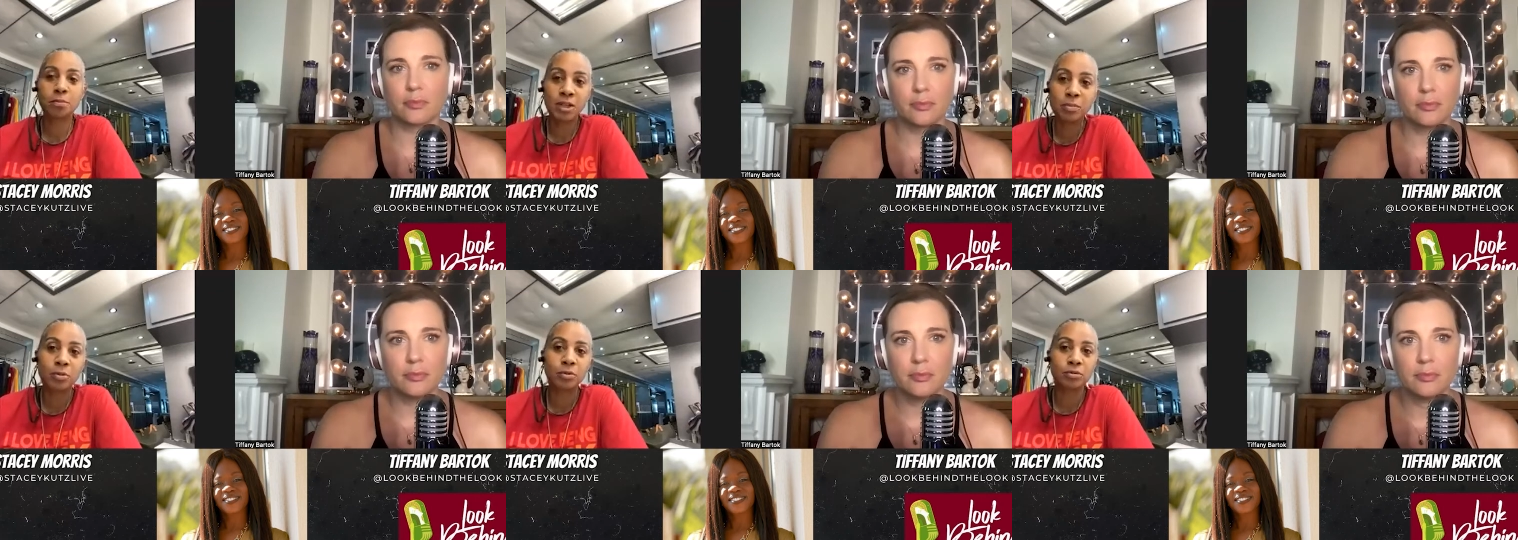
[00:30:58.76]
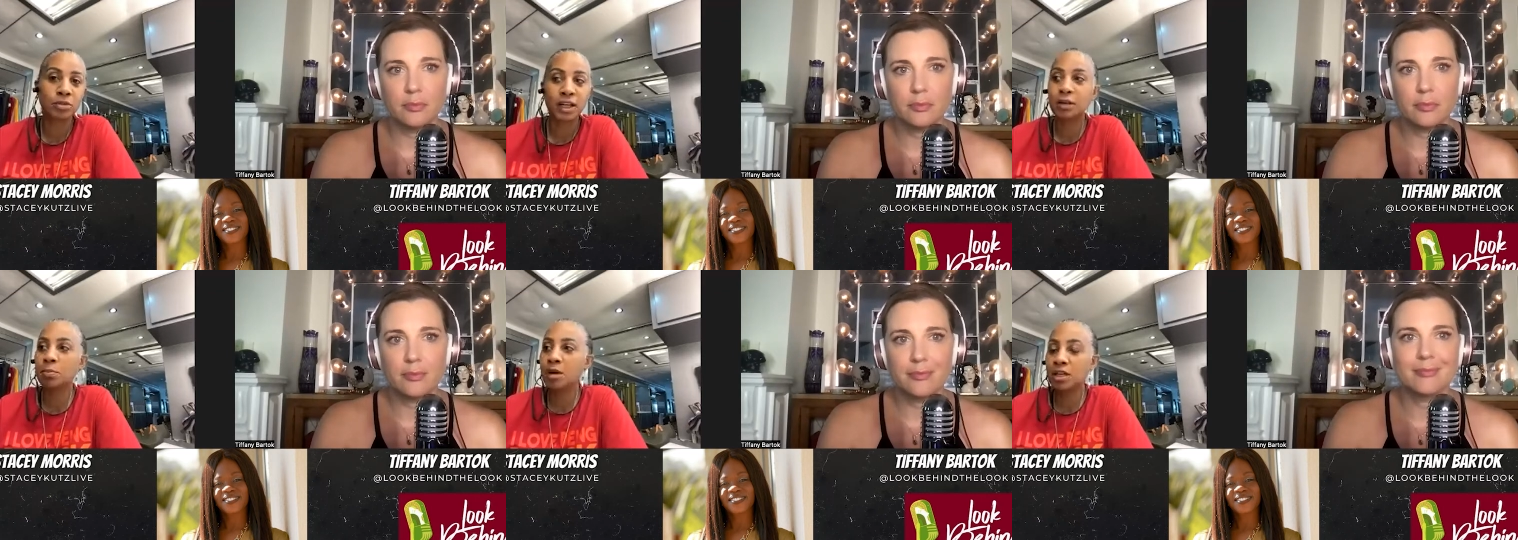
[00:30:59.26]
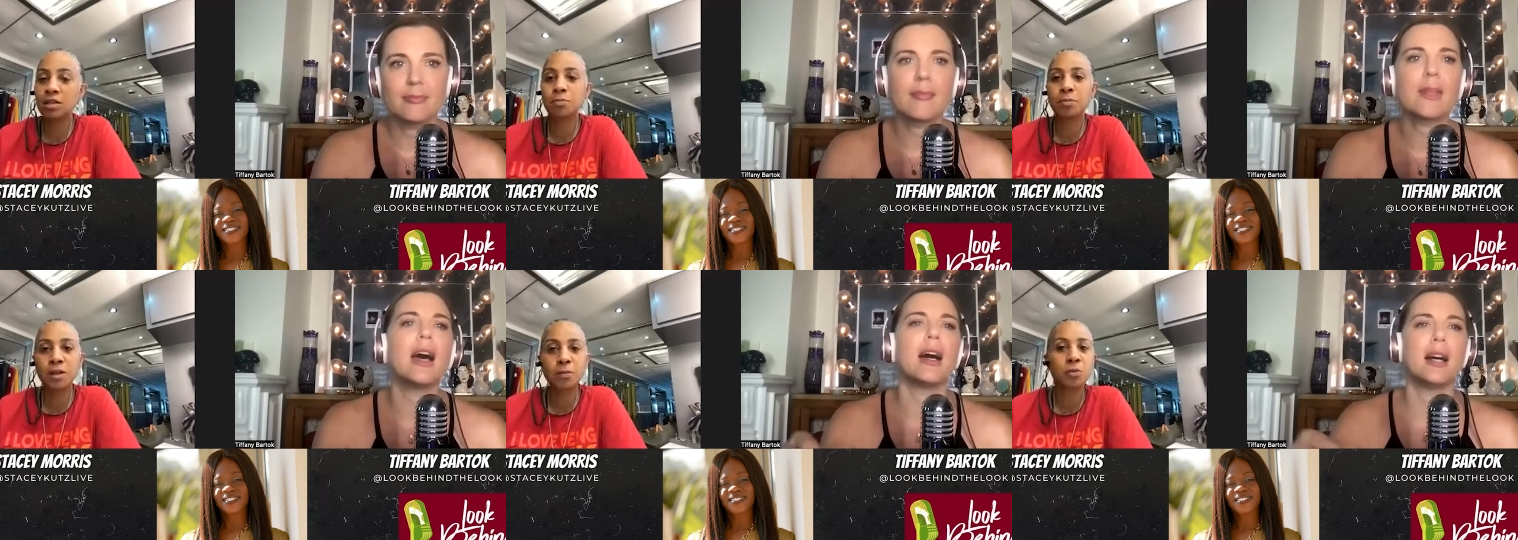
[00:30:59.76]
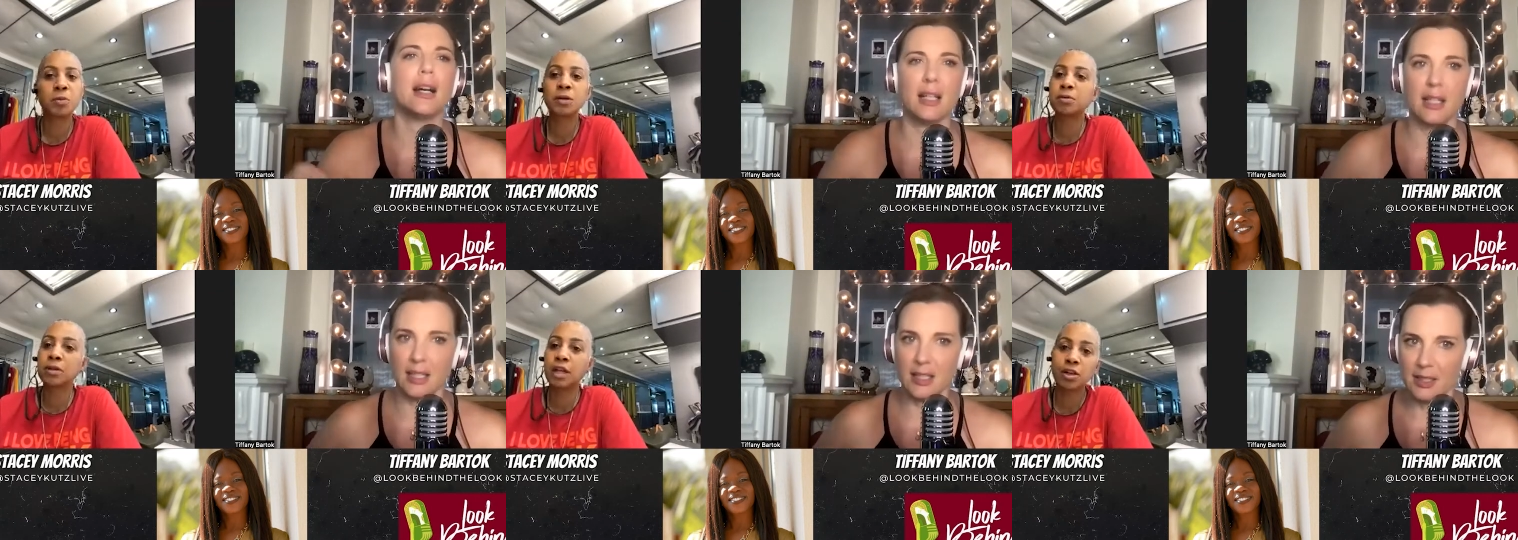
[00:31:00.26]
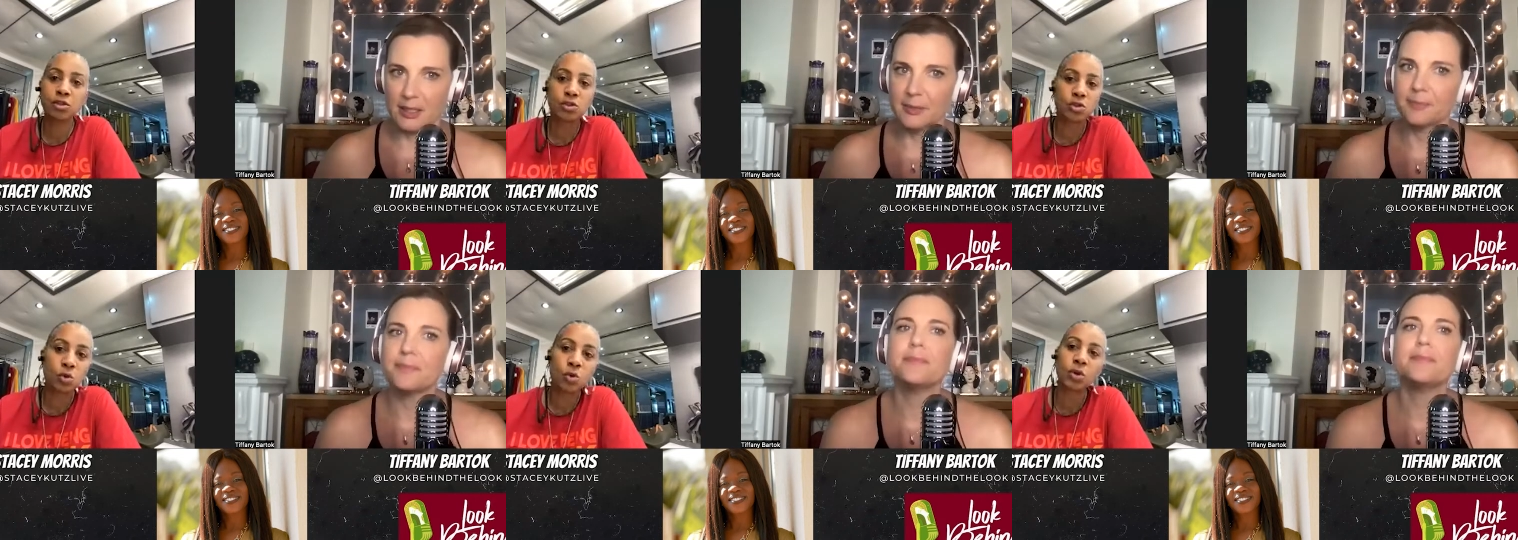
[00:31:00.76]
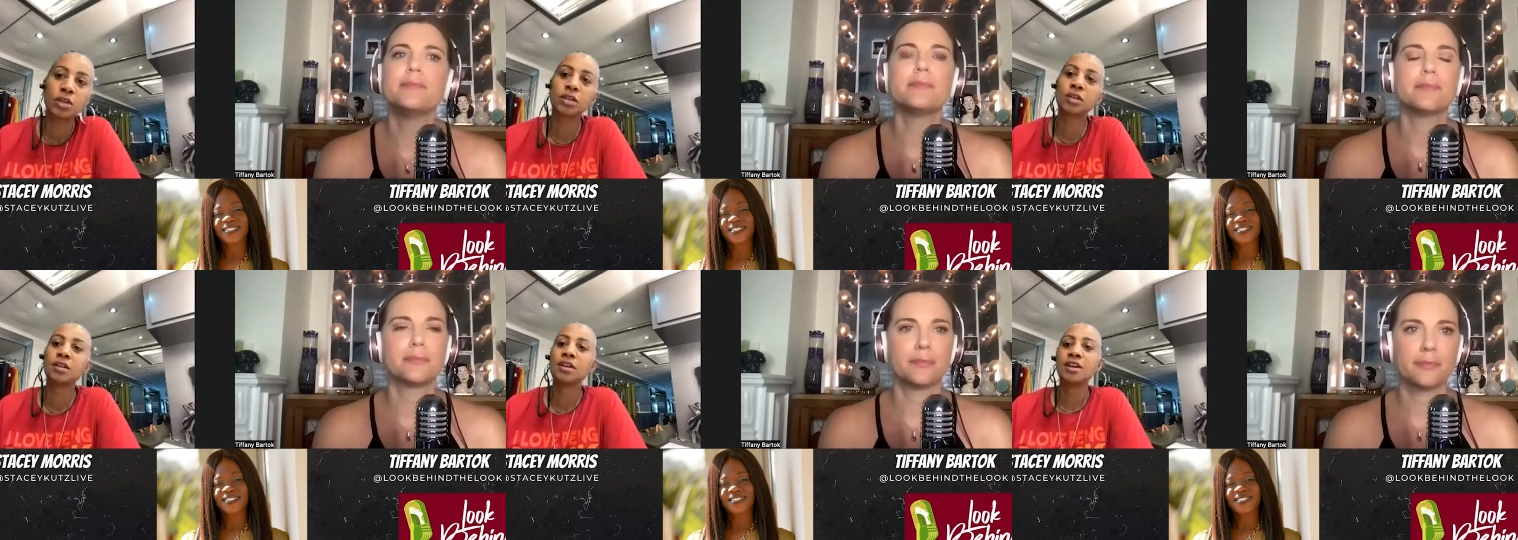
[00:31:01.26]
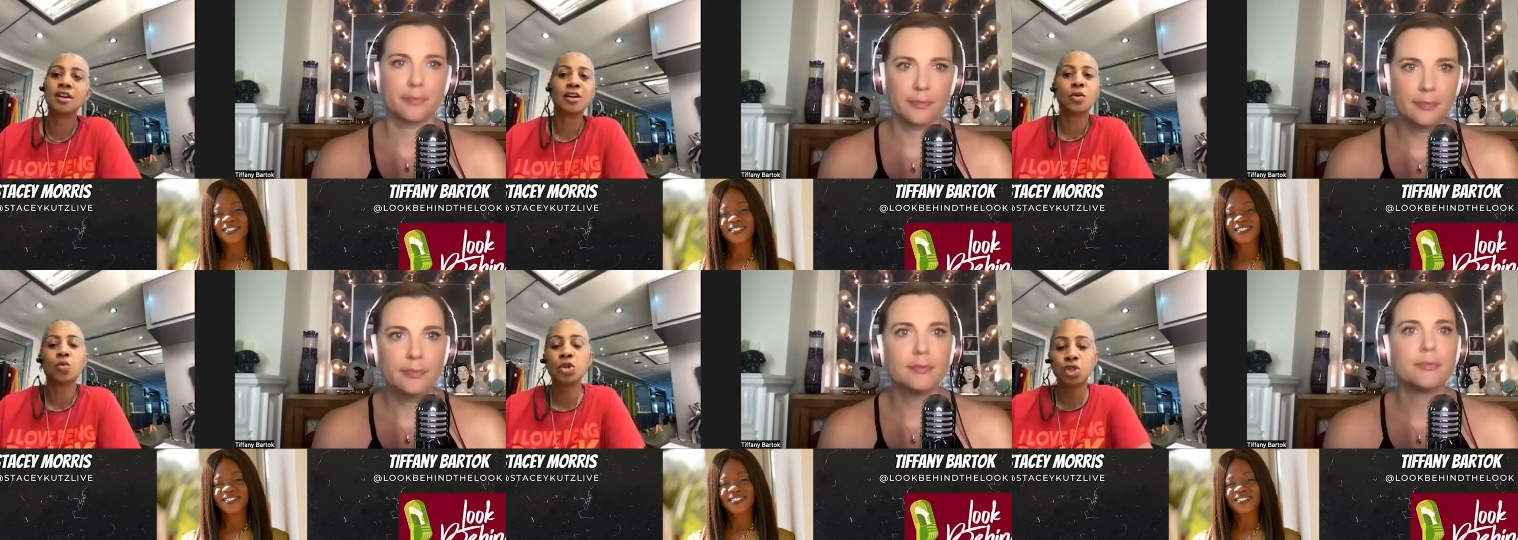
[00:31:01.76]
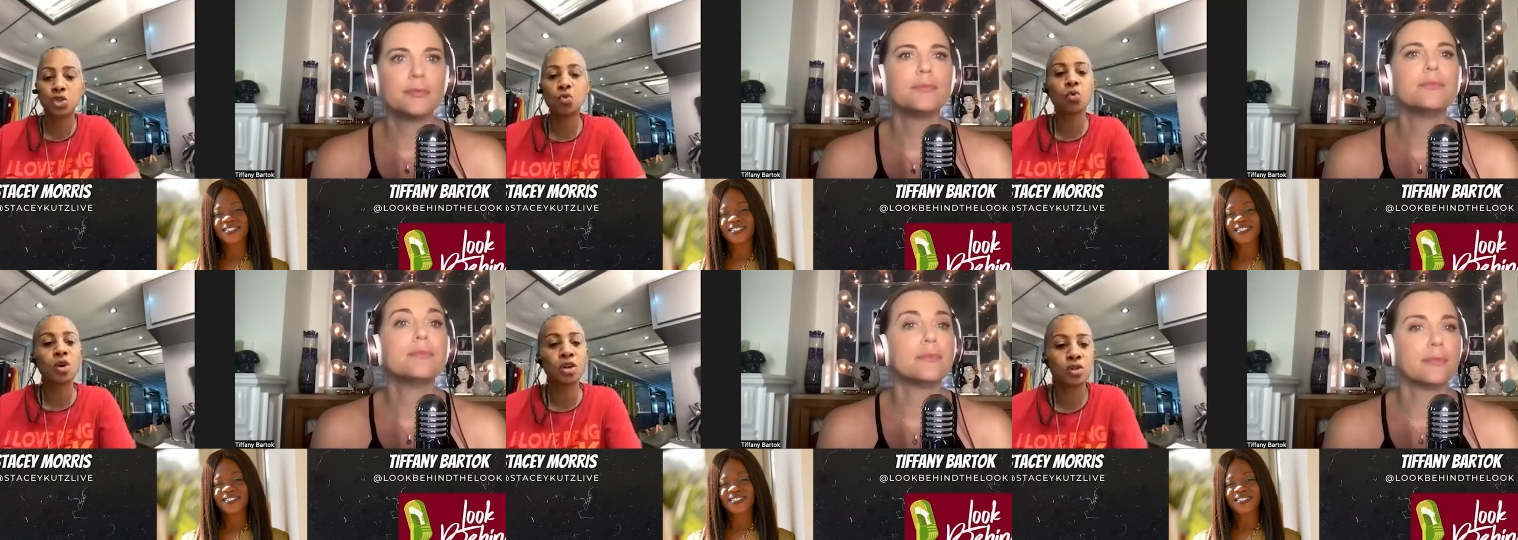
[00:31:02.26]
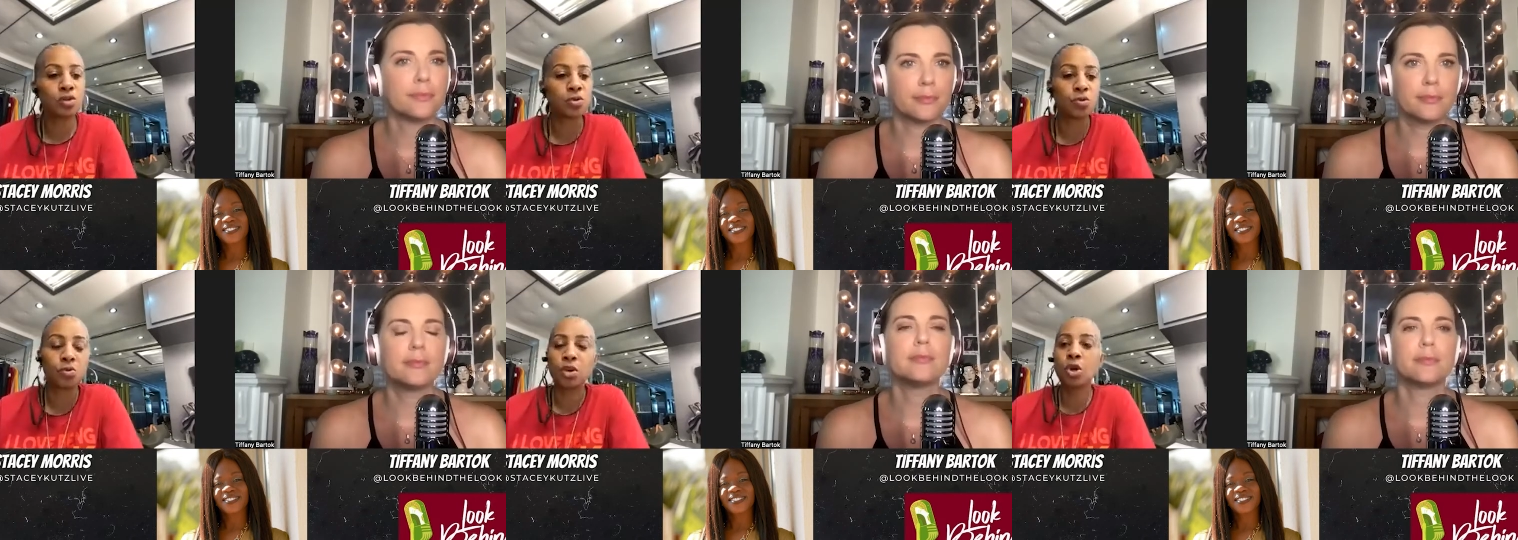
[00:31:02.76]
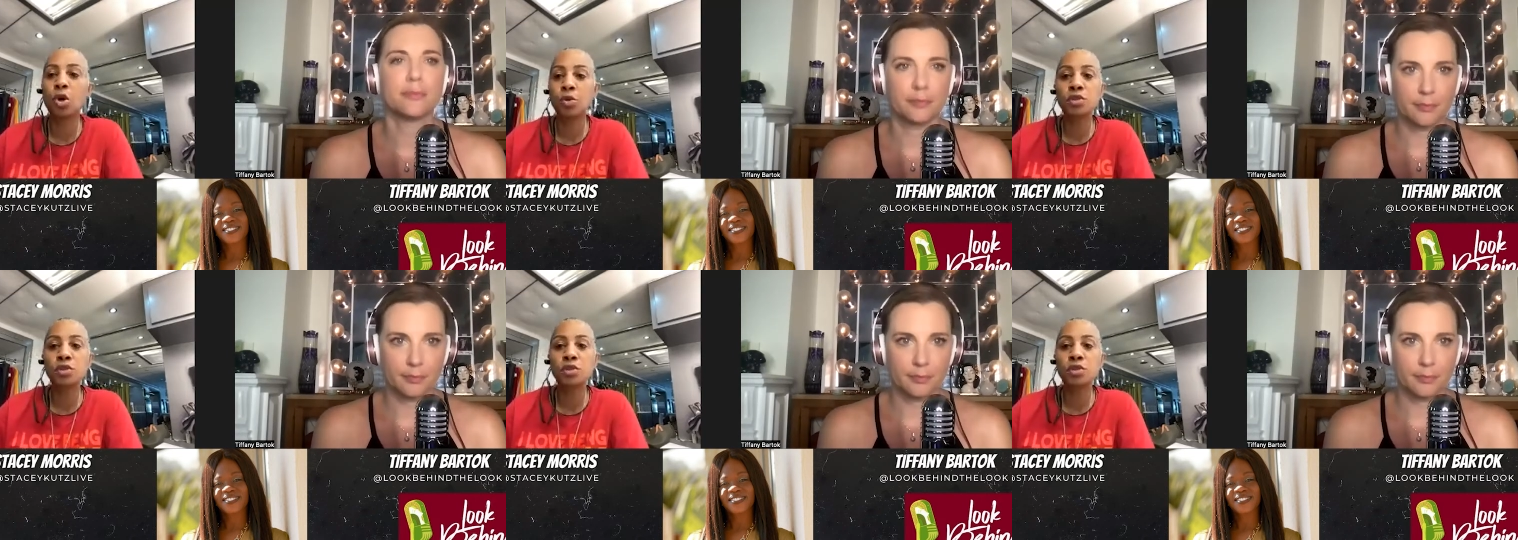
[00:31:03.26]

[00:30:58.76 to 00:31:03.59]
Speaker 1: people, like minded people, uh-huh. people that are doing what you want to do, you know, as